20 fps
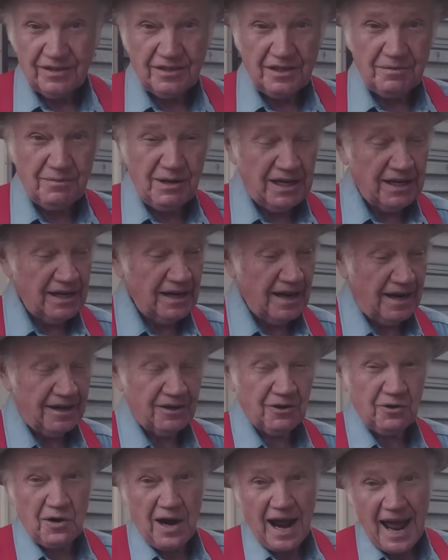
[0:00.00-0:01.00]
They made it out
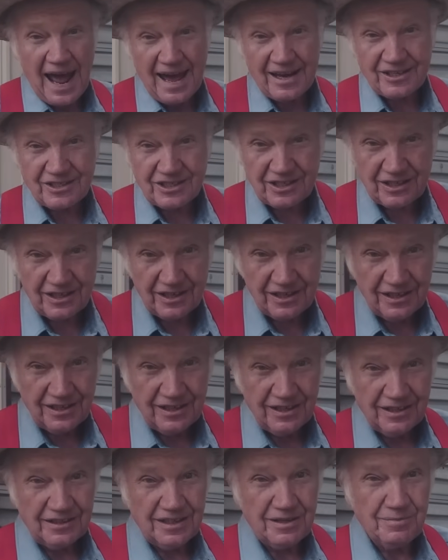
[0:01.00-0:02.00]
of grass.
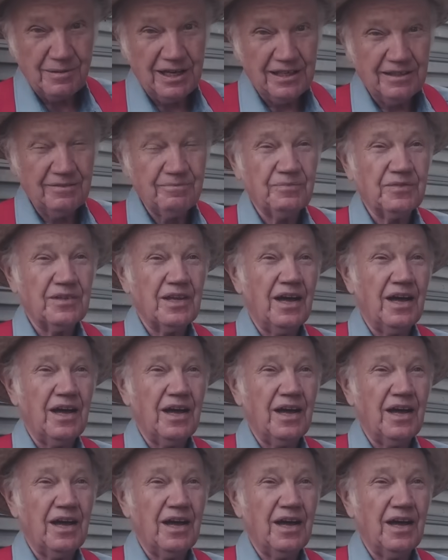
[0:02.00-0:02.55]
They made